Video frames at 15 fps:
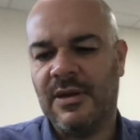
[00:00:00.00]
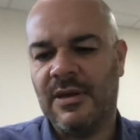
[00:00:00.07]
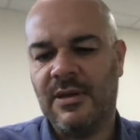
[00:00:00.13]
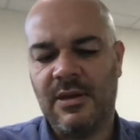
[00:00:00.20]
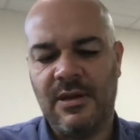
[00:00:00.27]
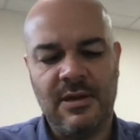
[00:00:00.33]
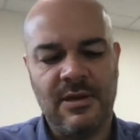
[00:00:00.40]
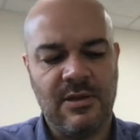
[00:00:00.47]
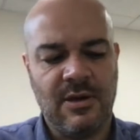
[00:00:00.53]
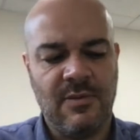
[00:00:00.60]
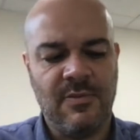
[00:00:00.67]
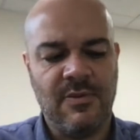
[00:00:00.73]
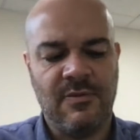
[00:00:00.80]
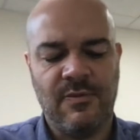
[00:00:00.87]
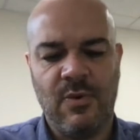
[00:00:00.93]
And in
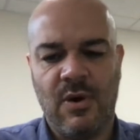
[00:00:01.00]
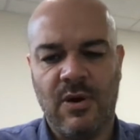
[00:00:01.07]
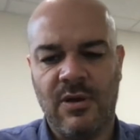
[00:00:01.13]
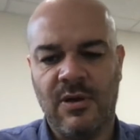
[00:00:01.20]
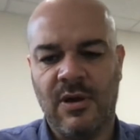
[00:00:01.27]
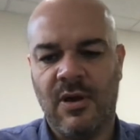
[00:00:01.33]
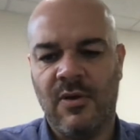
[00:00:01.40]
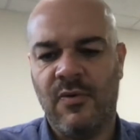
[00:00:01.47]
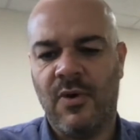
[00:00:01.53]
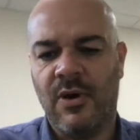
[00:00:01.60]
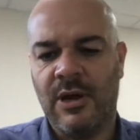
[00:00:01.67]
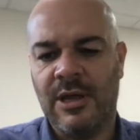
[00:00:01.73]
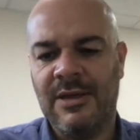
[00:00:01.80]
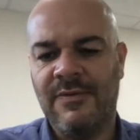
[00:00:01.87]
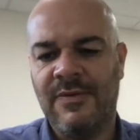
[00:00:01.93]
terms of what can go
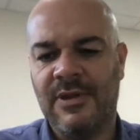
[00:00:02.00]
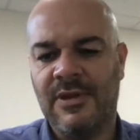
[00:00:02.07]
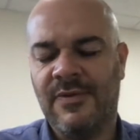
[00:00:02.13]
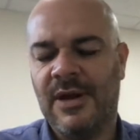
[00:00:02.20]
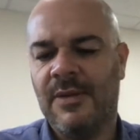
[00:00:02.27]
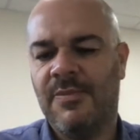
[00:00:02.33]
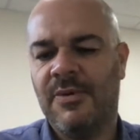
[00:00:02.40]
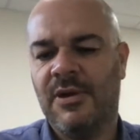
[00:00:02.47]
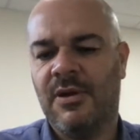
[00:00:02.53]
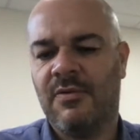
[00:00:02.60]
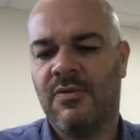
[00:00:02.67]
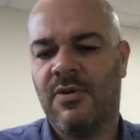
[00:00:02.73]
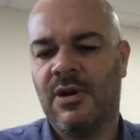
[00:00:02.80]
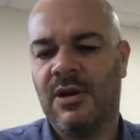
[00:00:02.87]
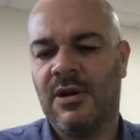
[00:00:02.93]
wrong, either developing a
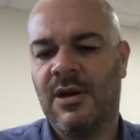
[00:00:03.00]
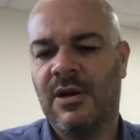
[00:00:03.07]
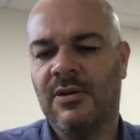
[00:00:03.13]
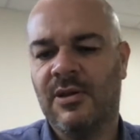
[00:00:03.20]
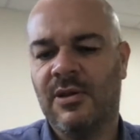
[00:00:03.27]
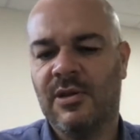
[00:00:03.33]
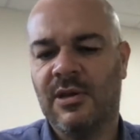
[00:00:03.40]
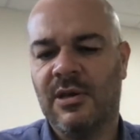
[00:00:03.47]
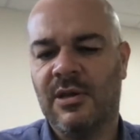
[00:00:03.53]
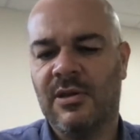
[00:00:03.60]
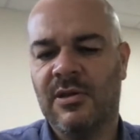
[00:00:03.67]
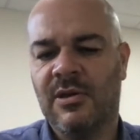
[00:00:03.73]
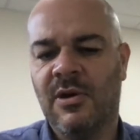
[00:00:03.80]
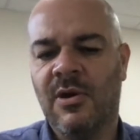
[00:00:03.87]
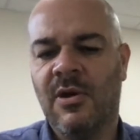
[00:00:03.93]
chronic lung disease